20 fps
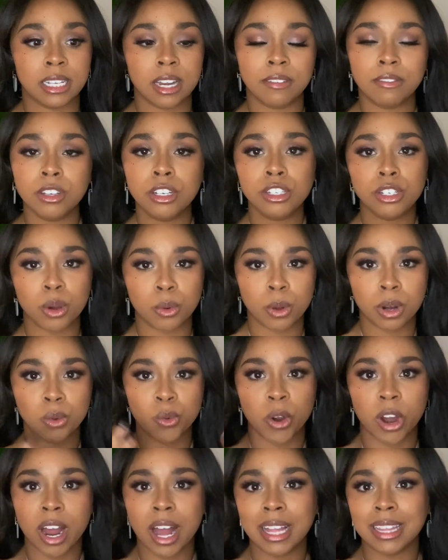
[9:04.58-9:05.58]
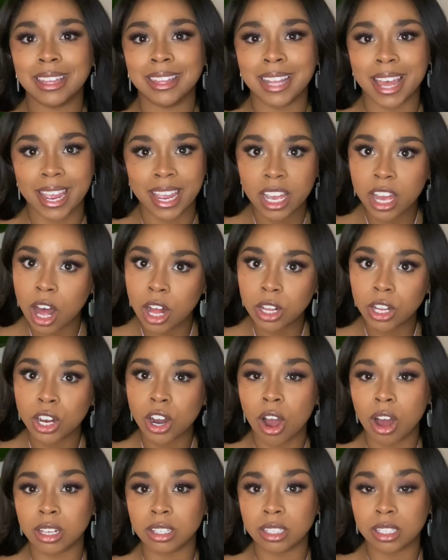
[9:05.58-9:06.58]
definitely don't want to wear a light color
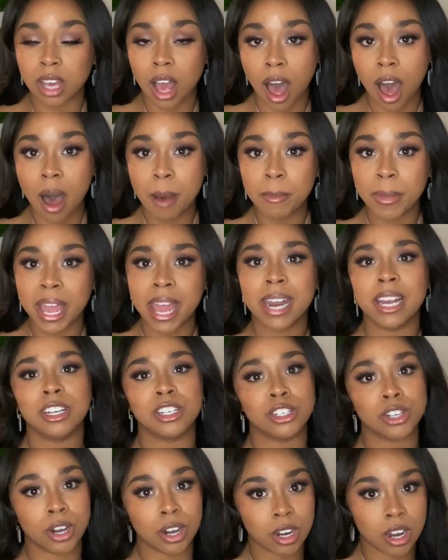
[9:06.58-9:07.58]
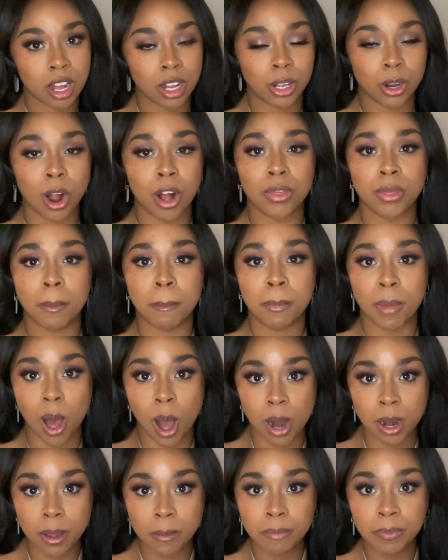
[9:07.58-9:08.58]
on top and a dark color on the
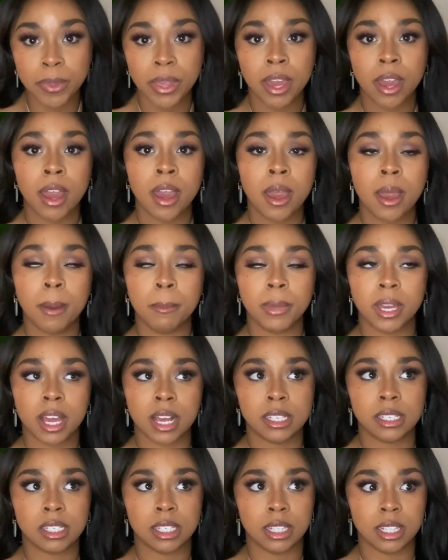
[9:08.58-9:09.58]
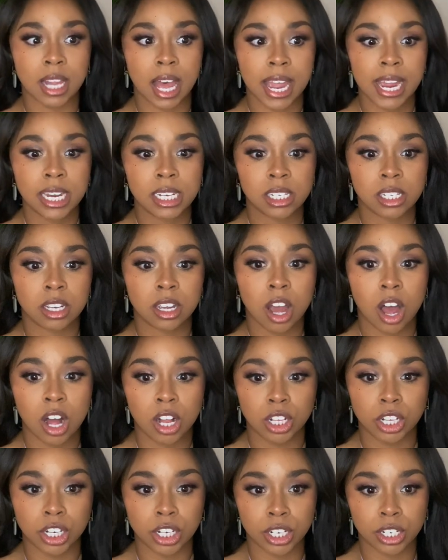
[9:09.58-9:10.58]
bottom, because light
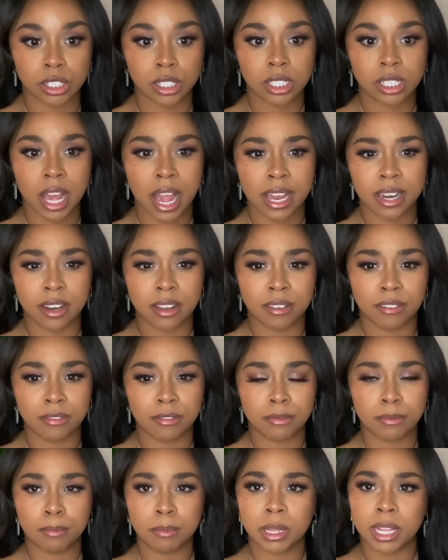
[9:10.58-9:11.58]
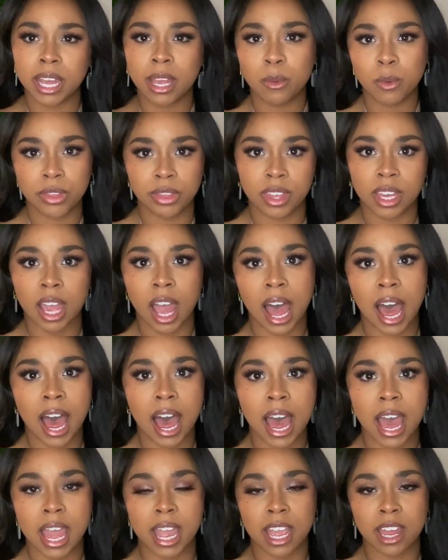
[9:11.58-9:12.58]
colors kind of play with the
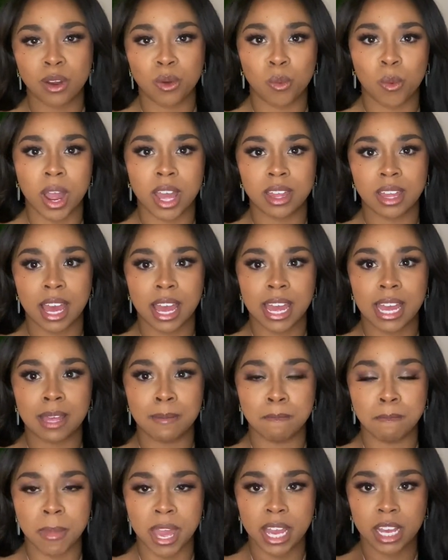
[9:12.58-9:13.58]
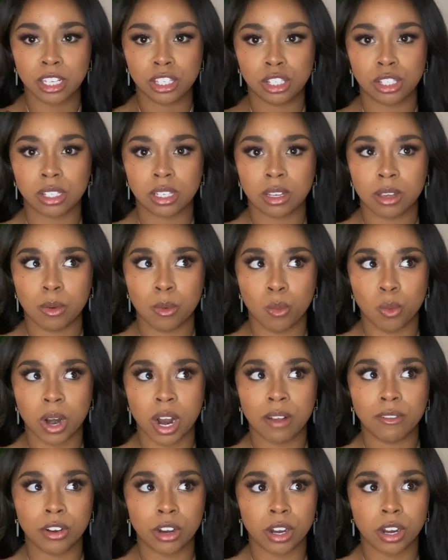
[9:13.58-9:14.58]
eye in a way that it makes
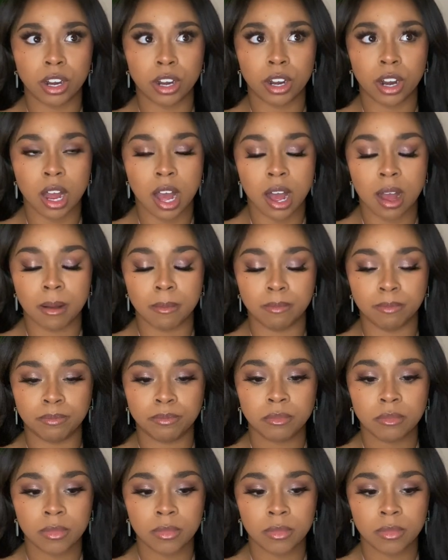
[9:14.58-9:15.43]
whatever um,